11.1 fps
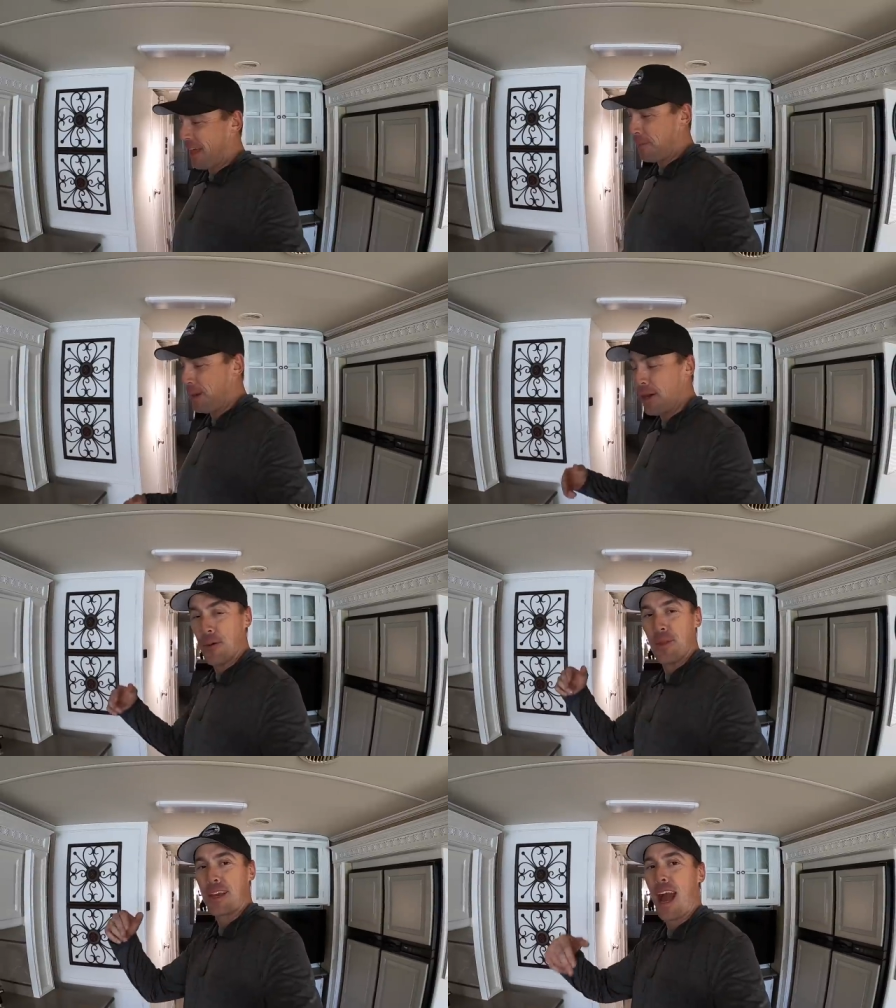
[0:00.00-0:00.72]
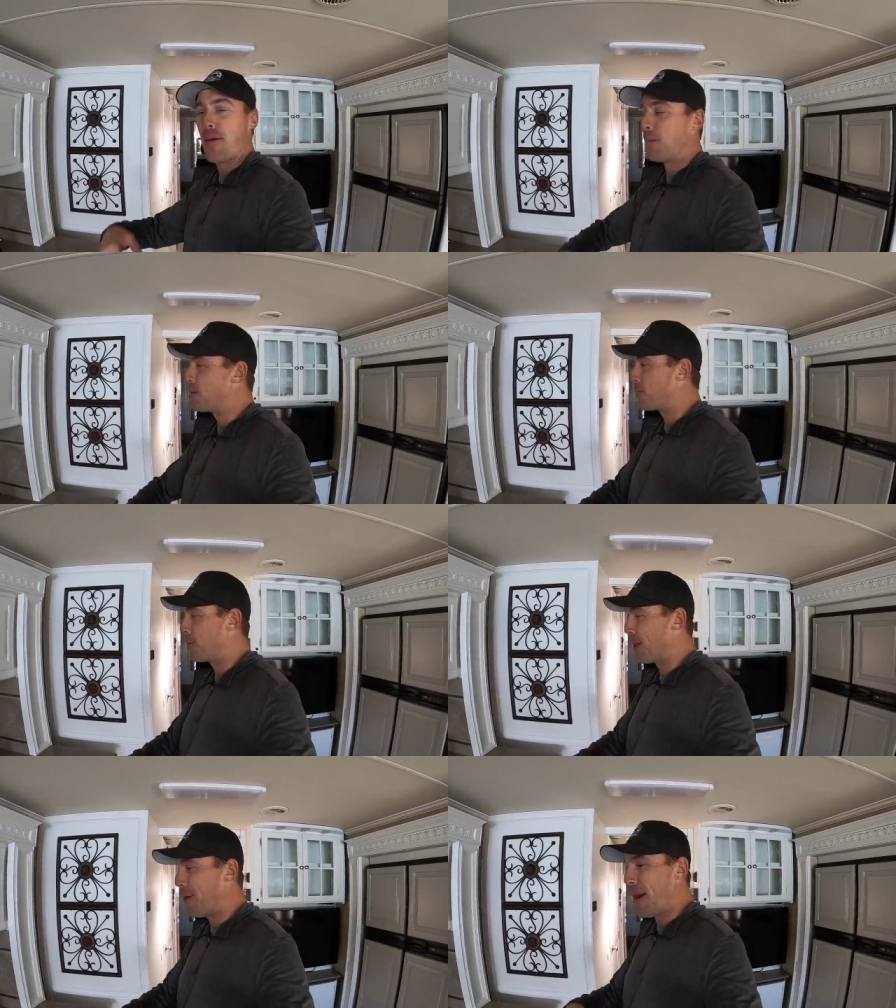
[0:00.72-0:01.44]
Let me know in the comments
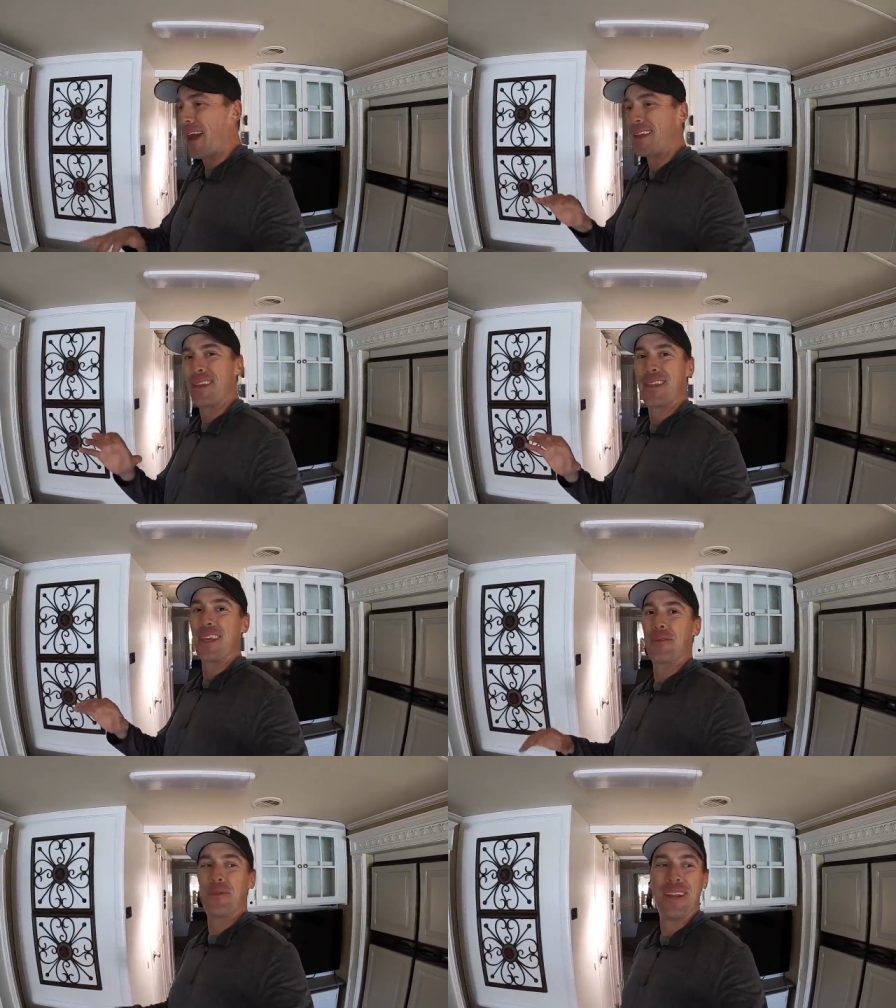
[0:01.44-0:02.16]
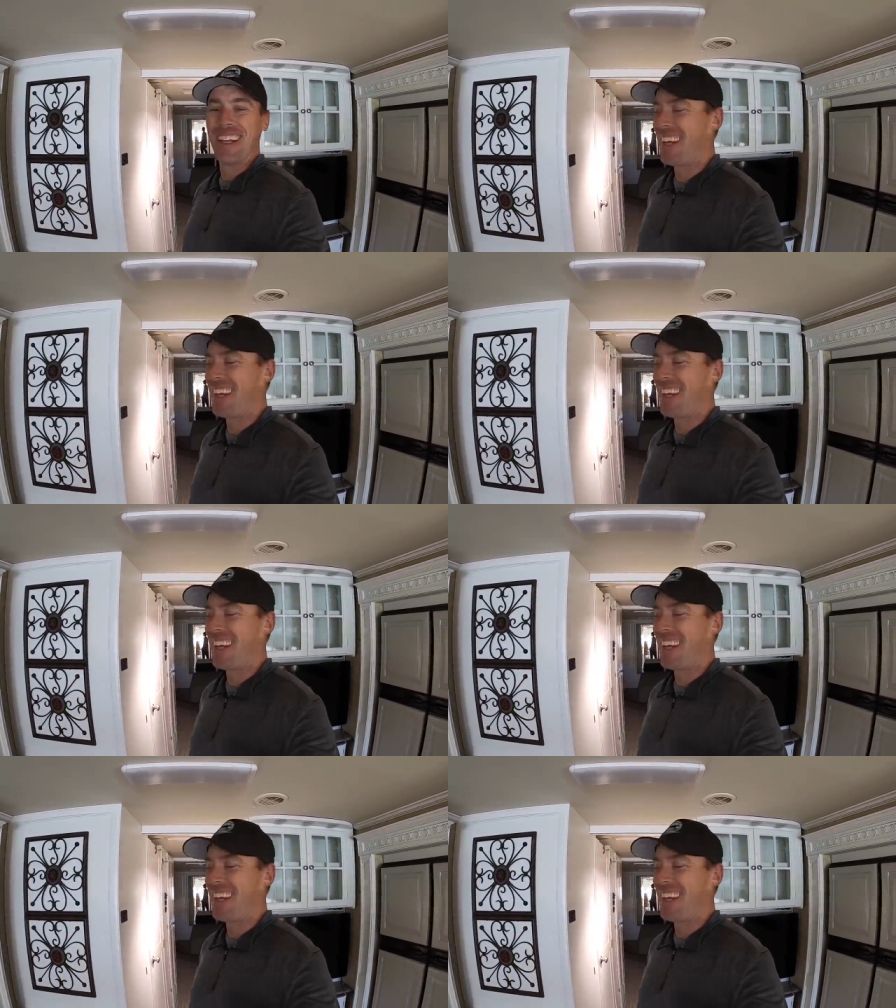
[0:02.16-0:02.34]
below how you think we